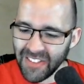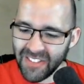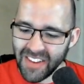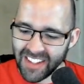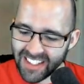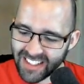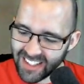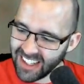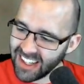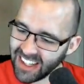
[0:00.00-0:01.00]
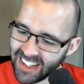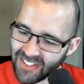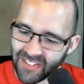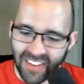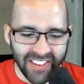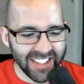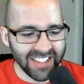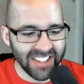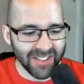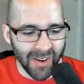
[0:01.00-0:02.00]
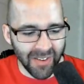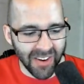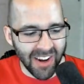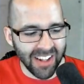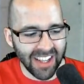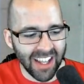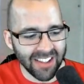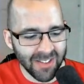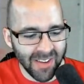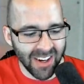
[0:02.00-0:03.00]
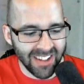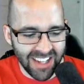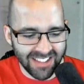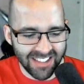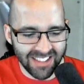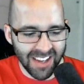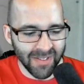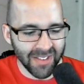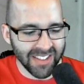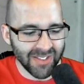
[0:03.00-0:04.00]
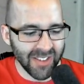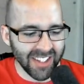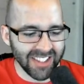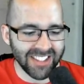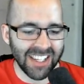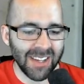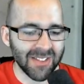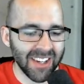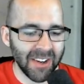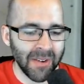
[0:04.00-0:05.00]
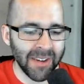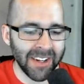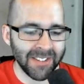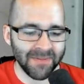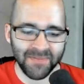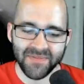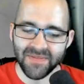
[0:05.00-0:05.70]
Maybe this is what we'll call it. Yeah, this will be our last example. This one just keeps on going on.